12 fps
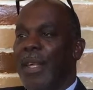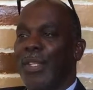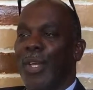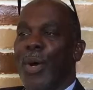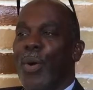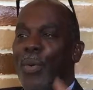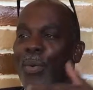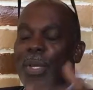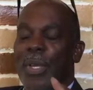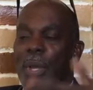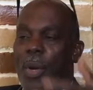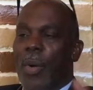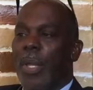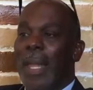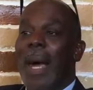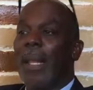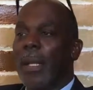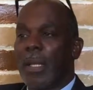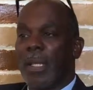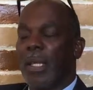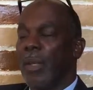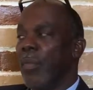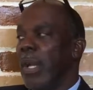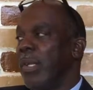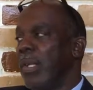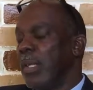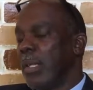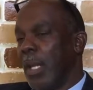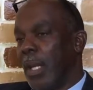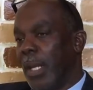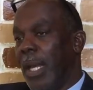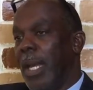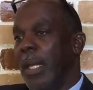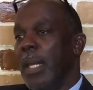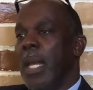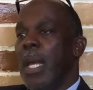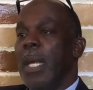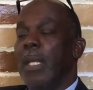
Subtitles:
So, you know, a lot of considerations, again,